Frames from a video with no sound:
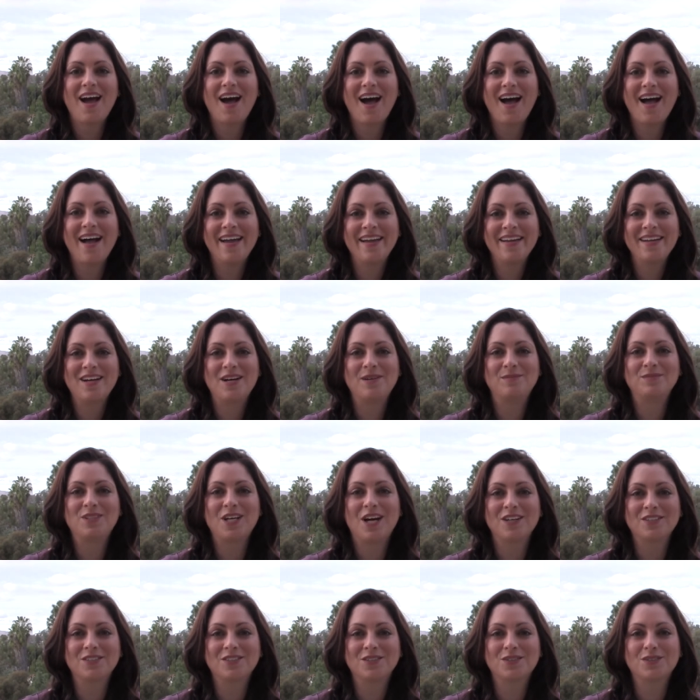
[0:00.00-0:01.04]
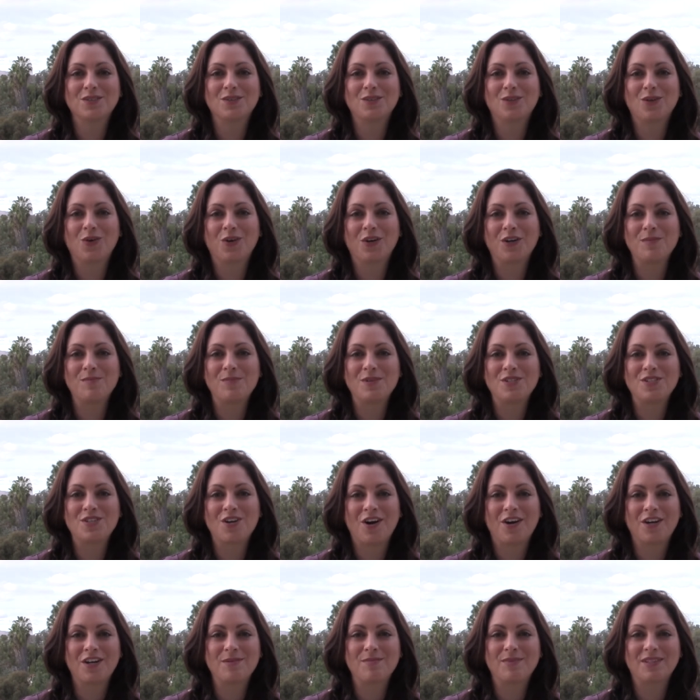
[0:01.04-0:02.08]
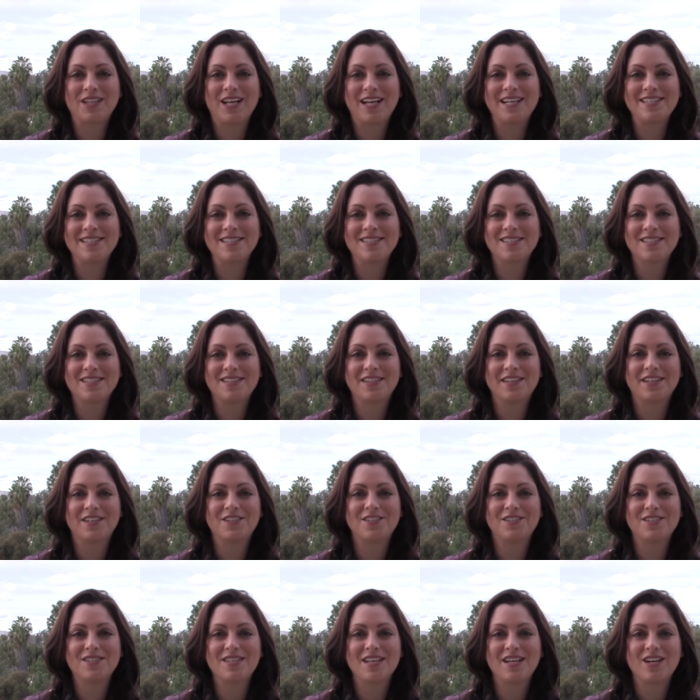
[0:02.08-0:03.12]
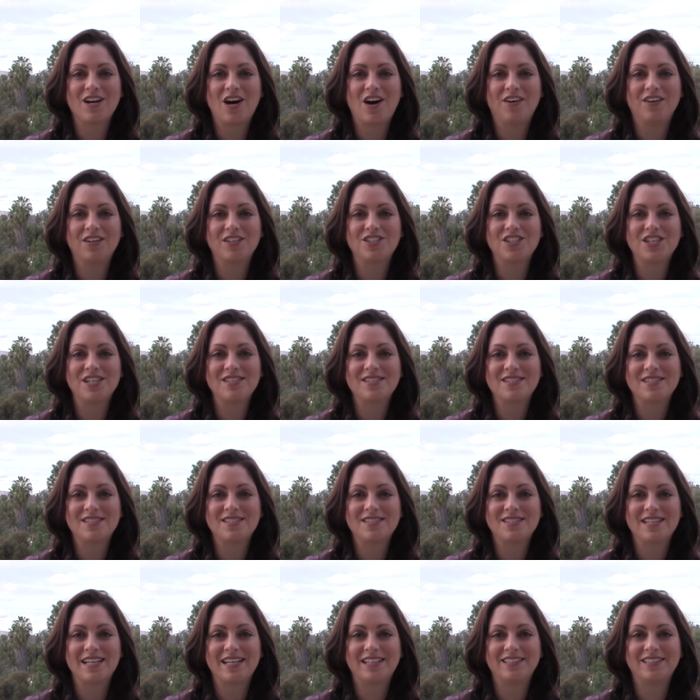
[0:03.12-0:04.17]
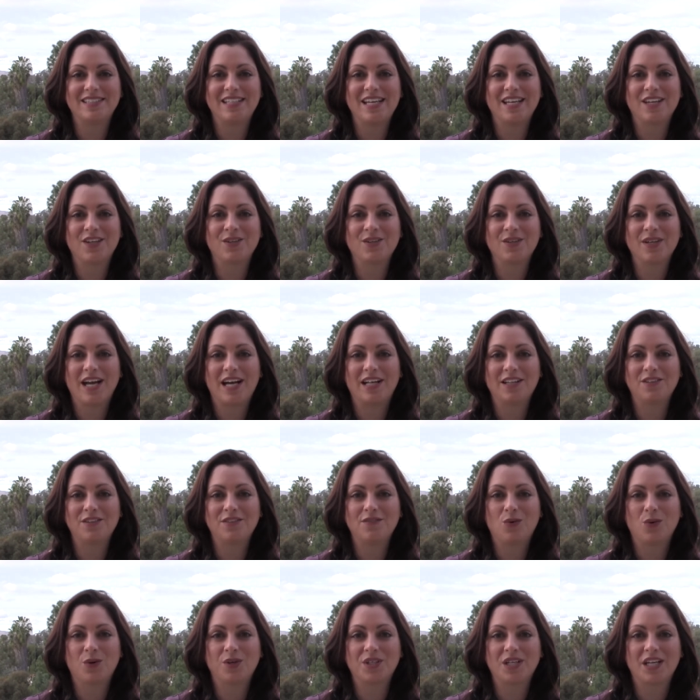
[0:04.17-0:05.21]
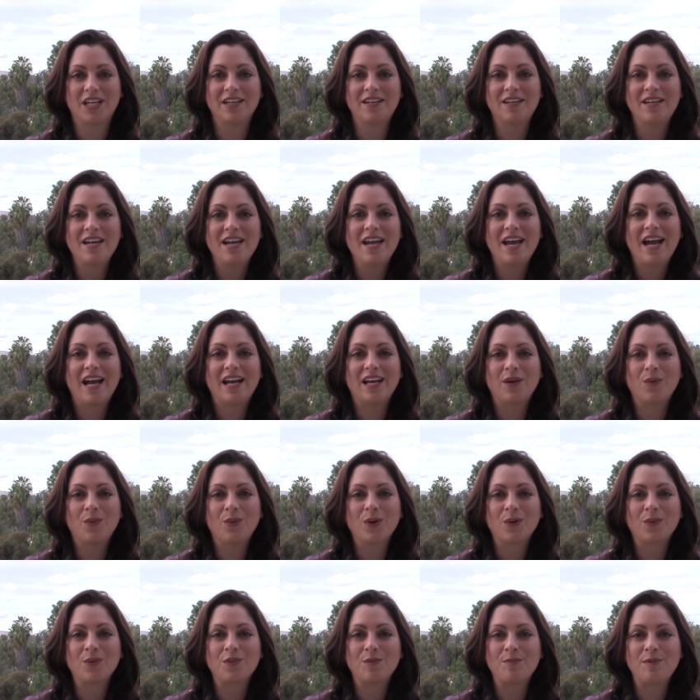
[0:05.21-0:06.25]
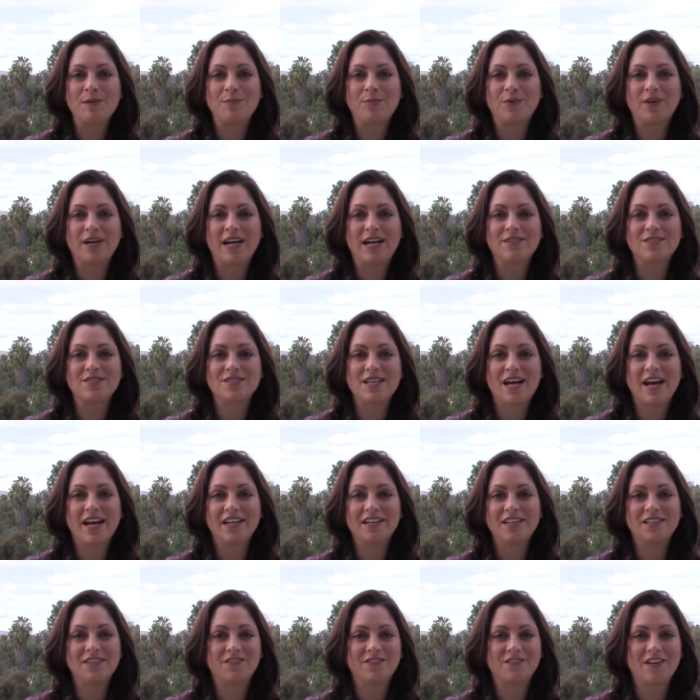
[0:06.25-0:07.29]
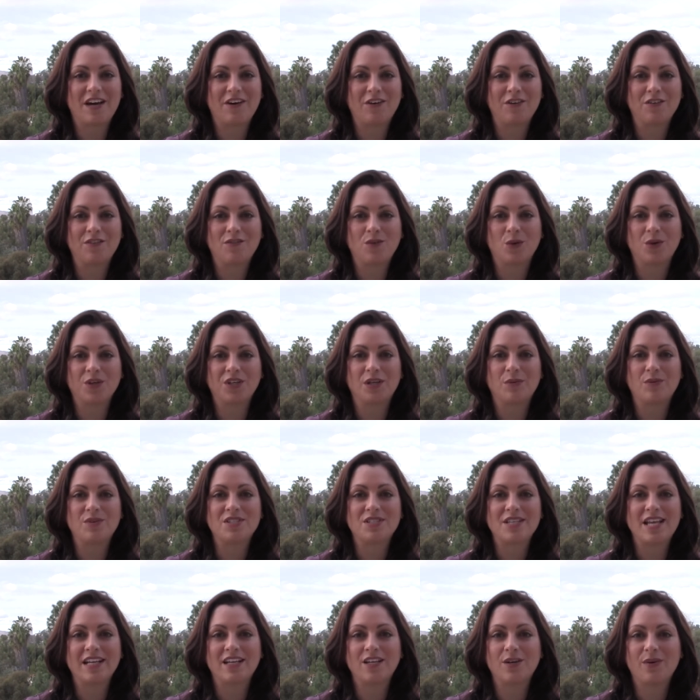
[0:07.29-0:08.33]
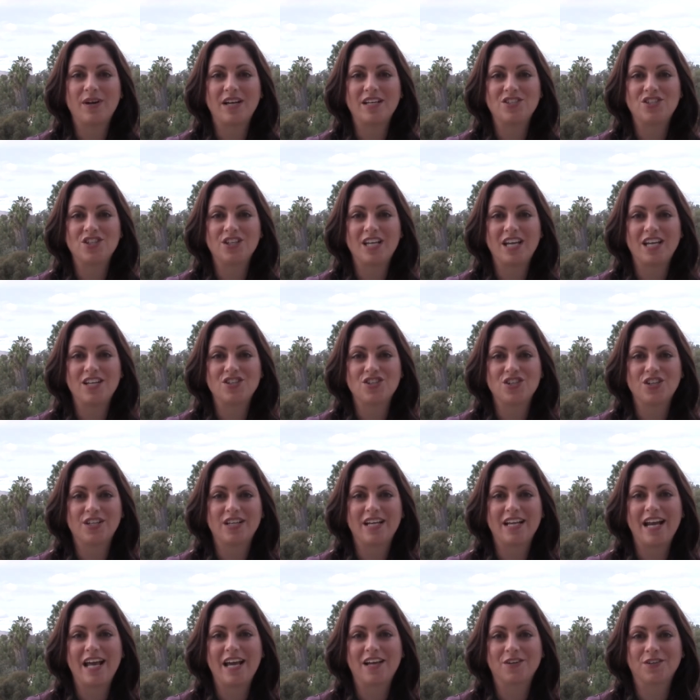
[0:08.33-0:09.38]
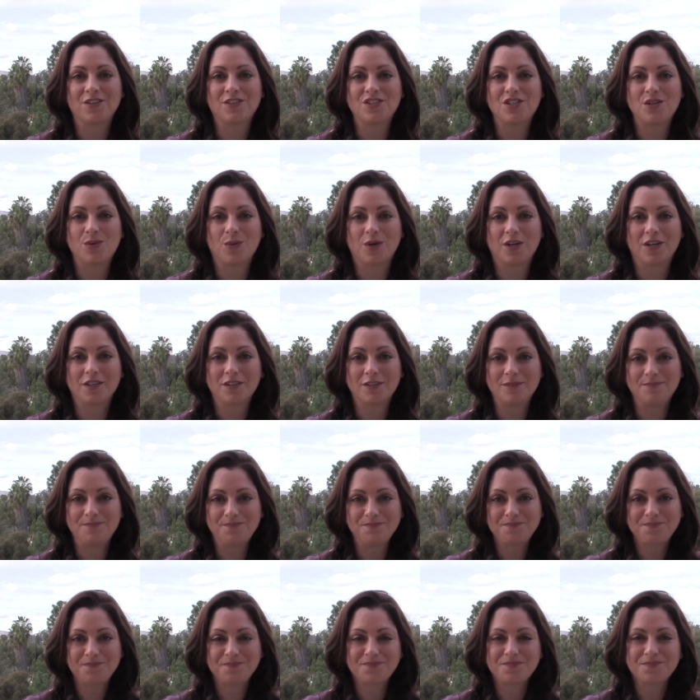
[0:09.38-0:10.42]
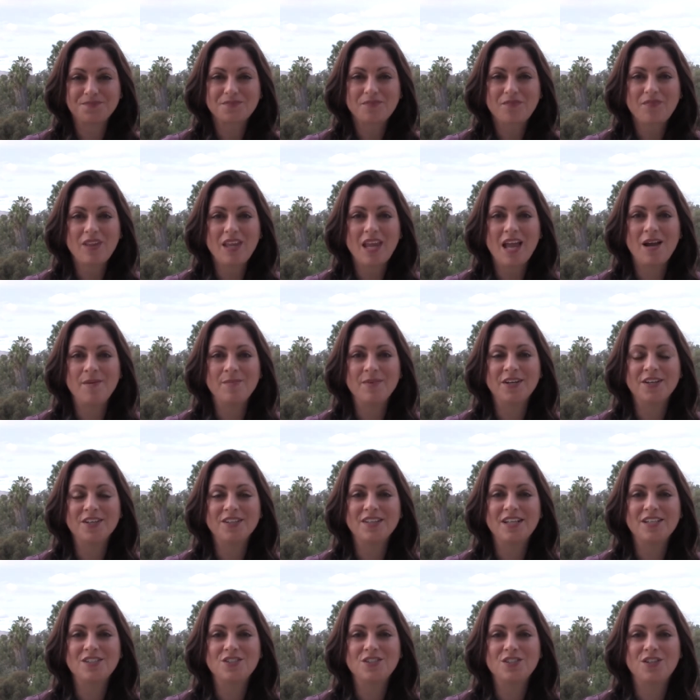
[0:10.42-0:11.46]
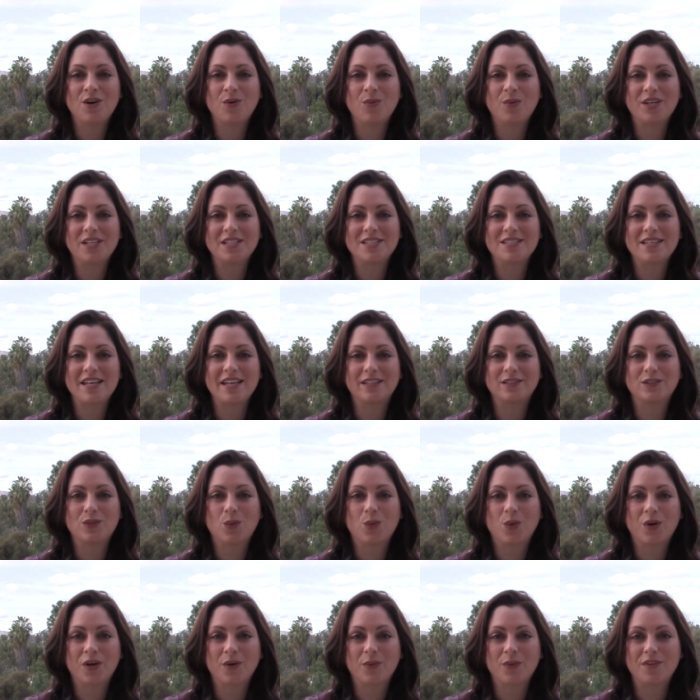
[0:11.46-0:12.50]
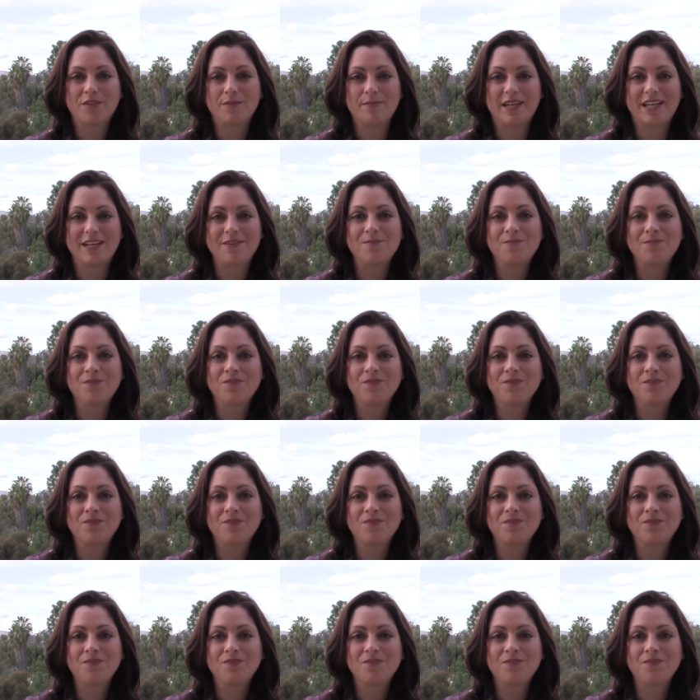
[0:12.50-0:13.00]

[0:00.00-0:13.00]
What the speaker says: Hi, I'm Dr. Lauren Pichard. I'm a licensed clinical psychologist in San Diego, California, and I work with people outside of California with psychoeducation and energy work. I'm here to let you know what it's like to work with me.